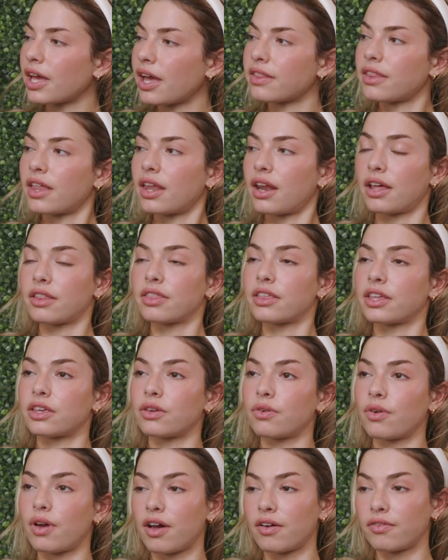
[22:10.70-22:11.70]
and then I think
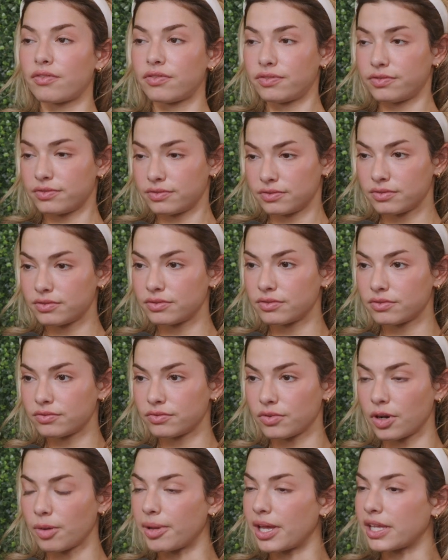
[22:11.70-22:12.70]
you have
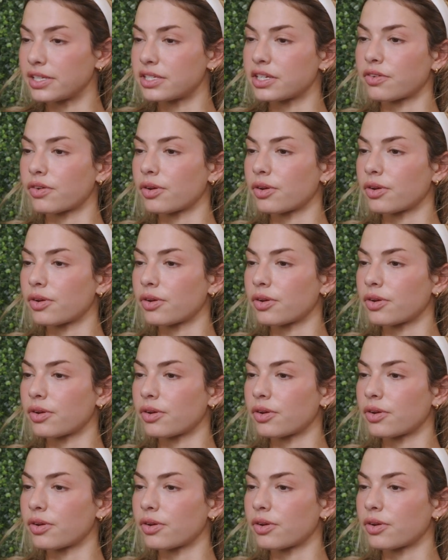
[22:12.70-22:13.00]
romantic